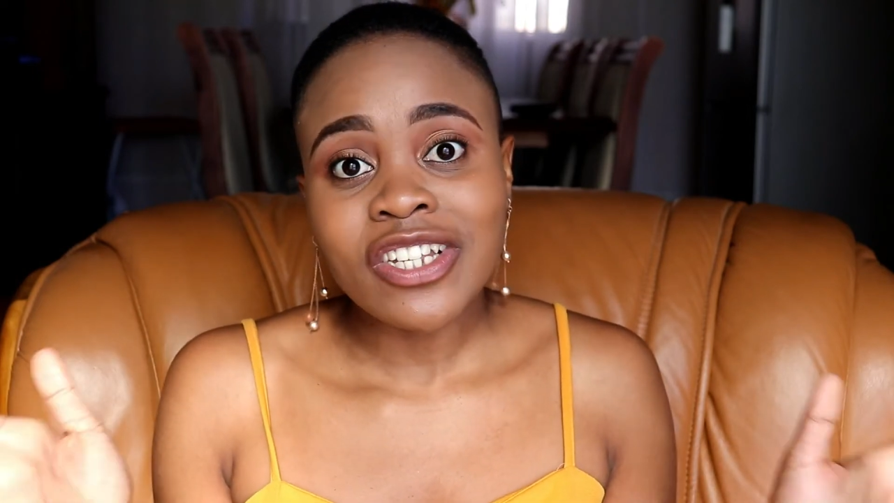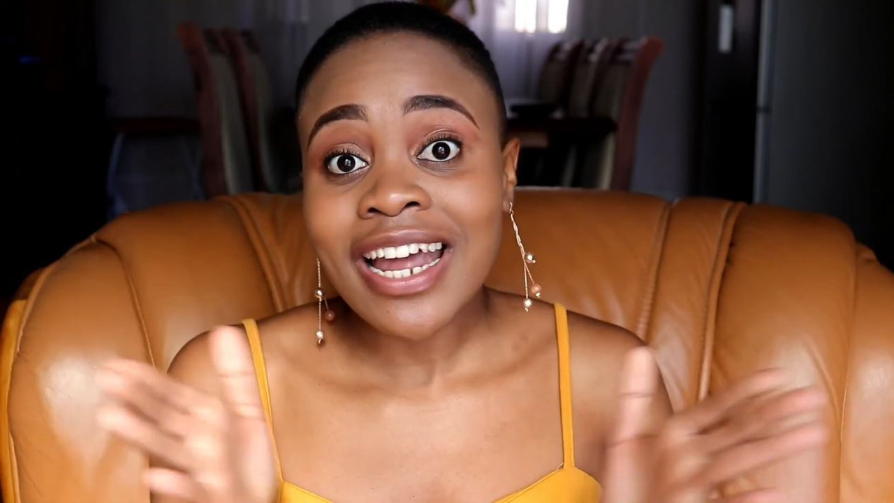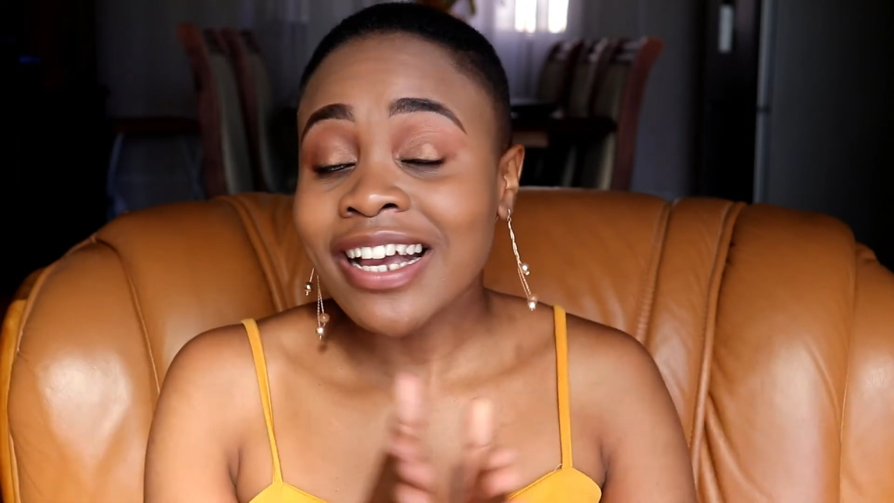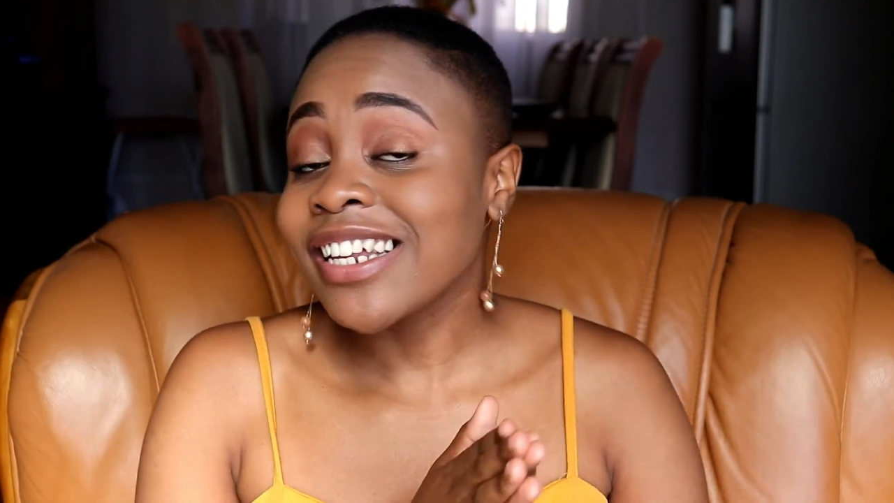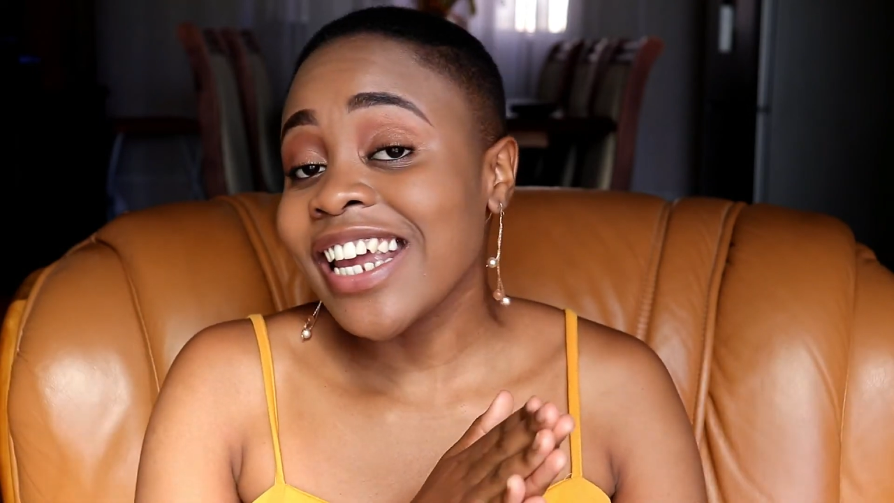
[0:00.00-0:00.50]
and
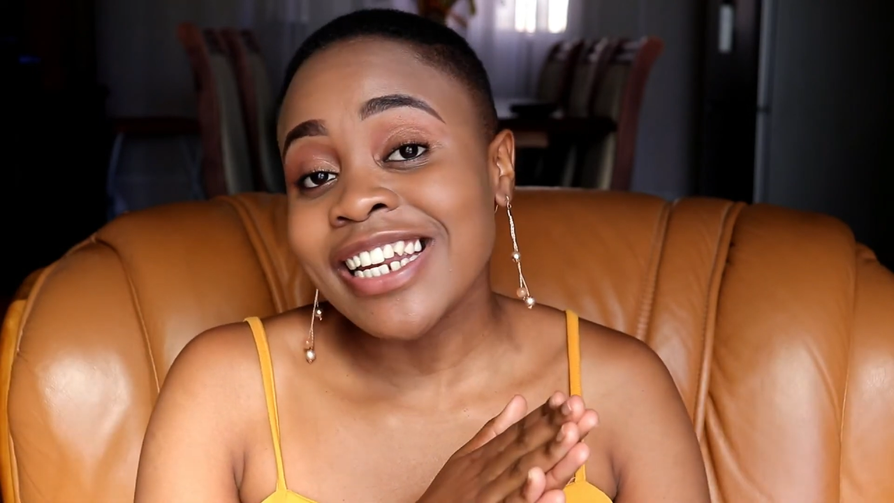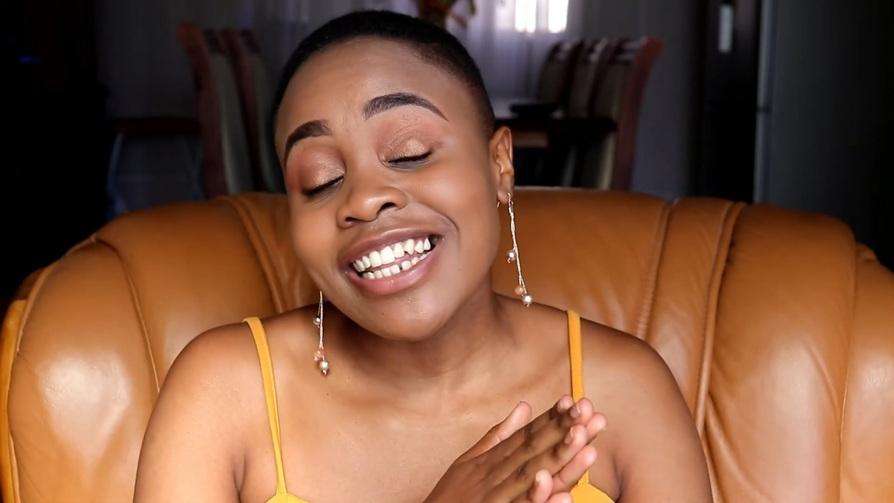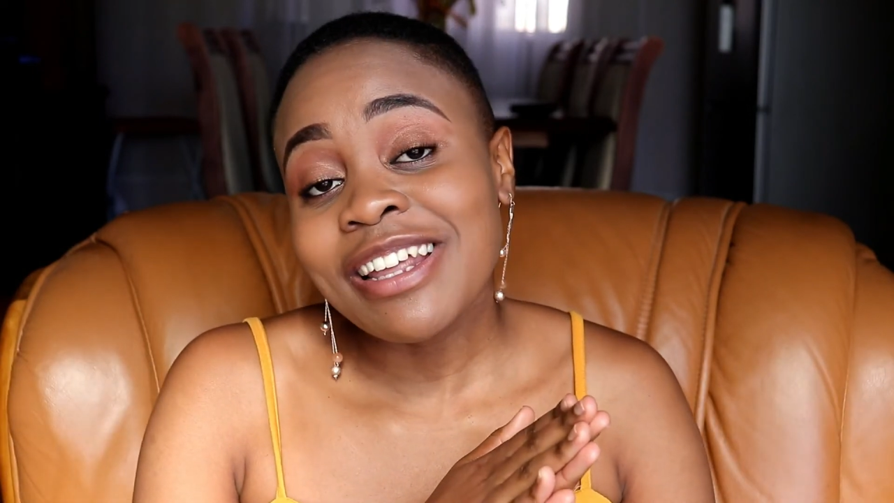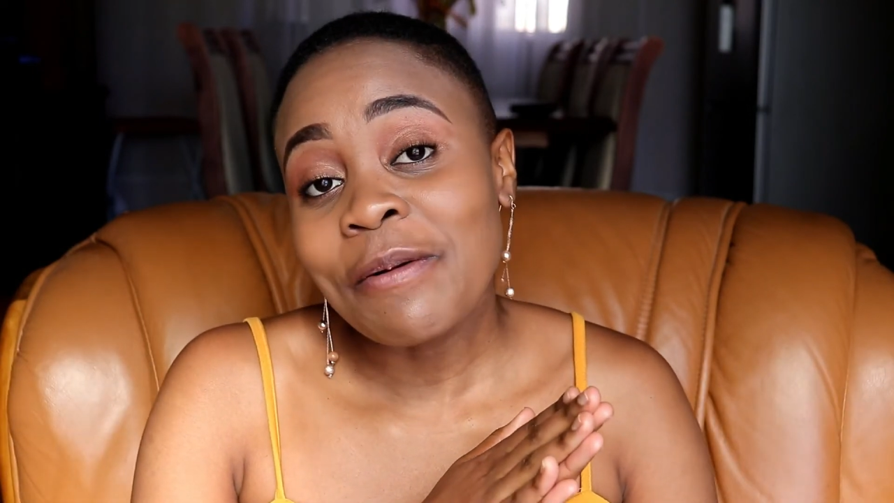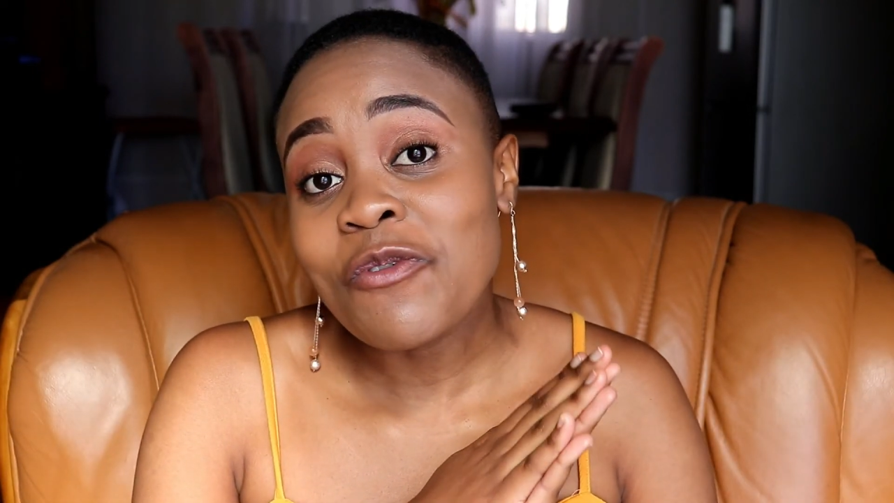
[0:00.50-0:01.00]
I could
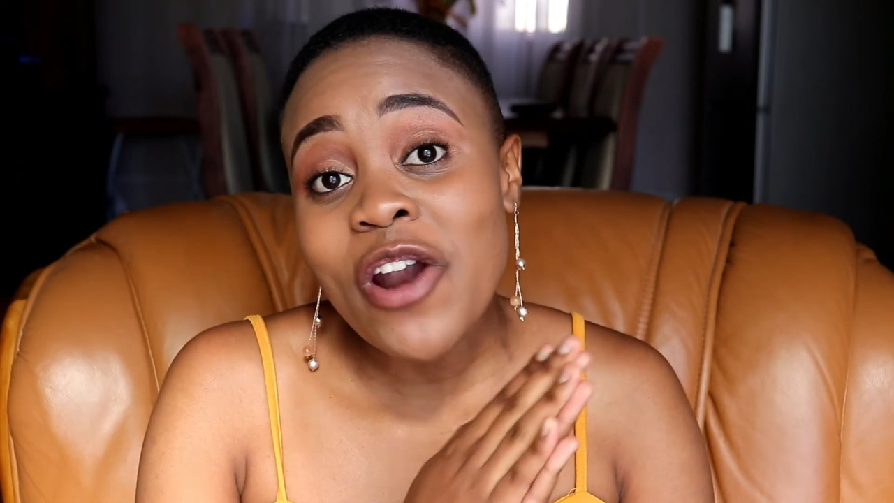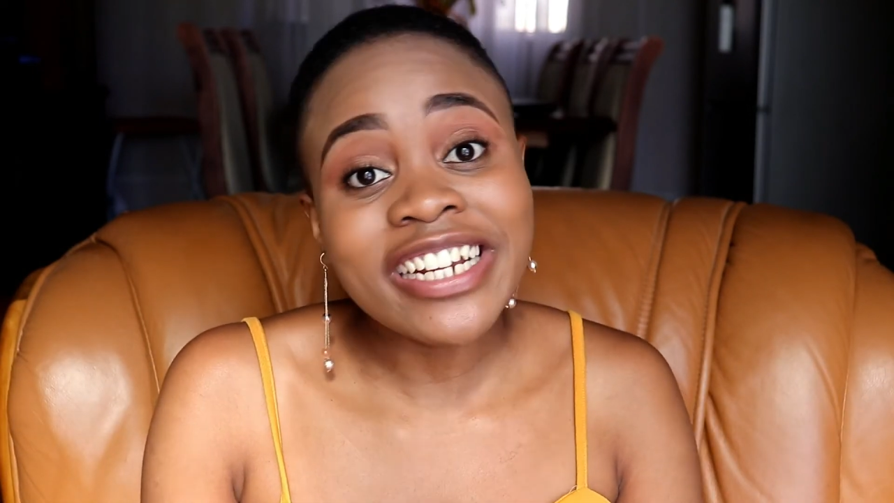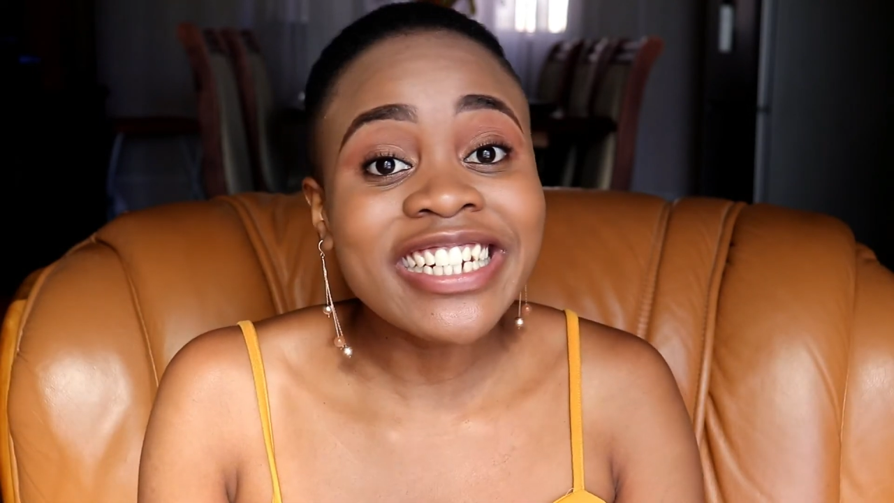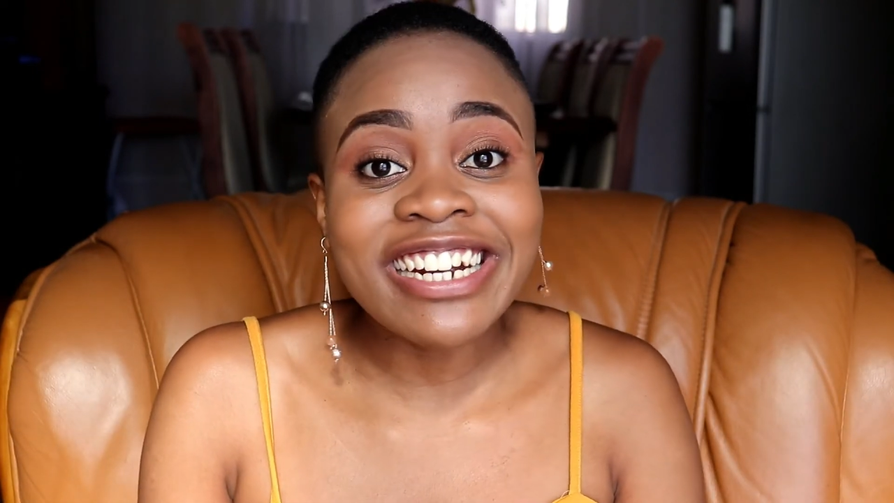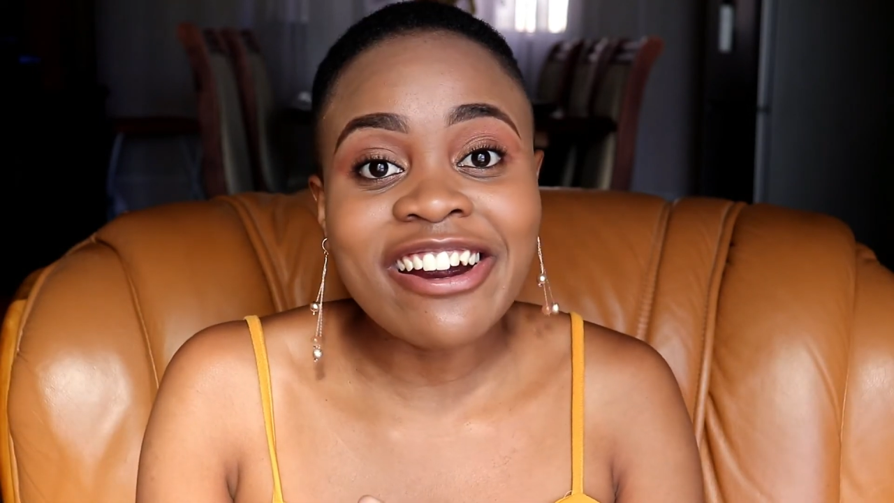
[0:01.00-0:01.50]
edit them
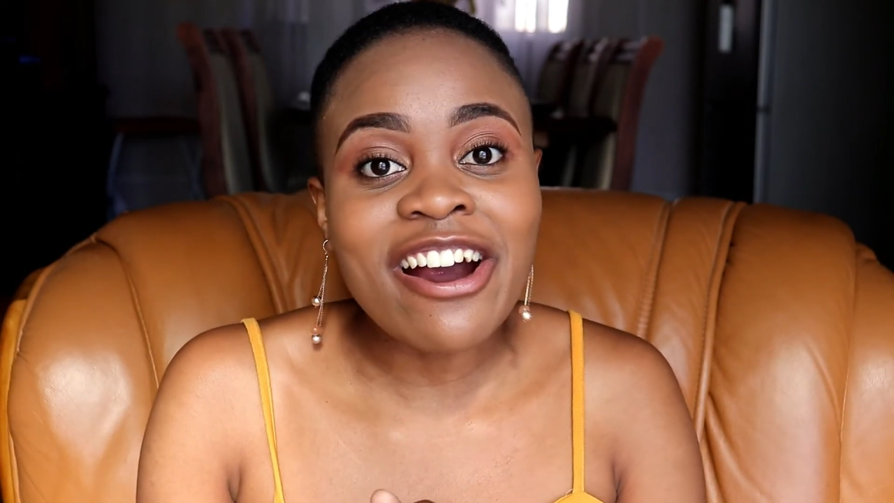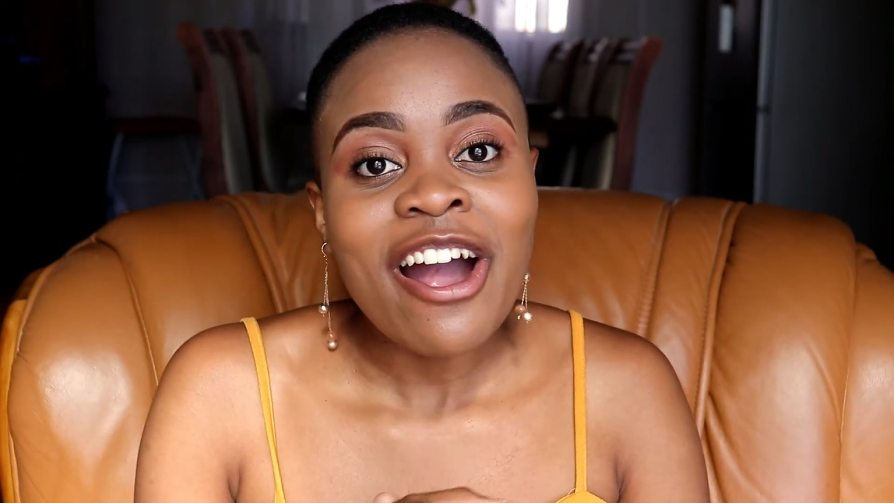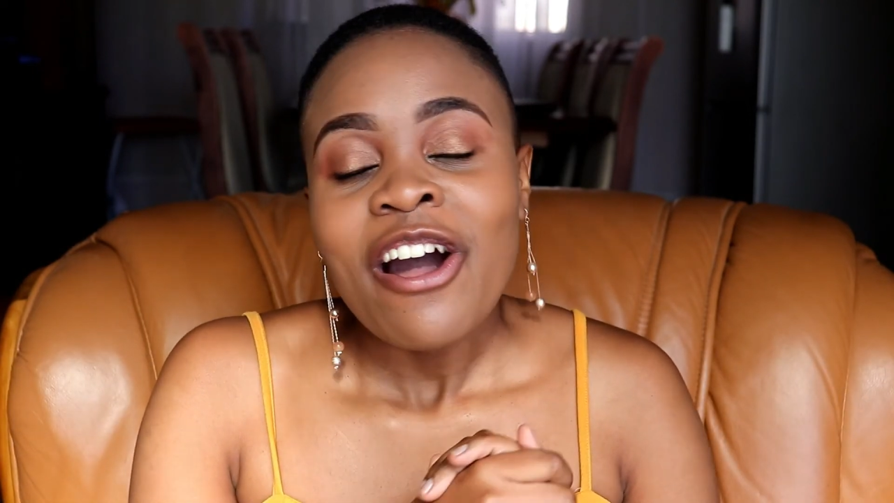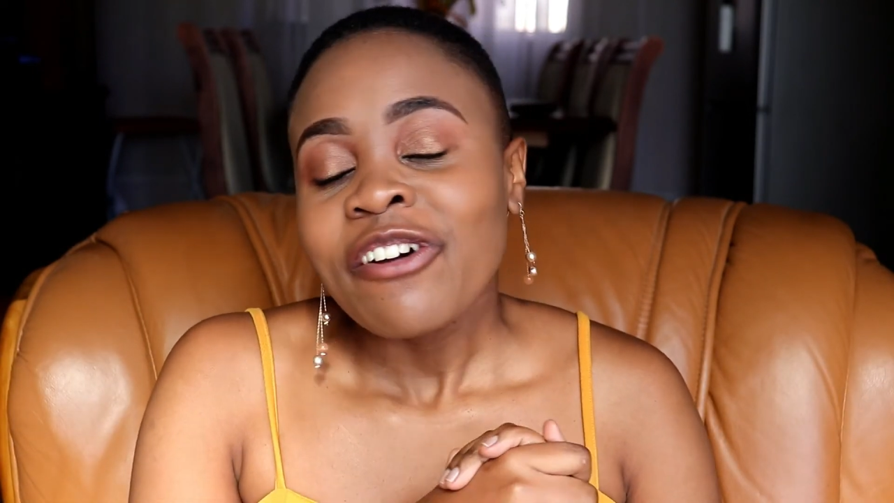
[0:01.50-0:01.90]
right here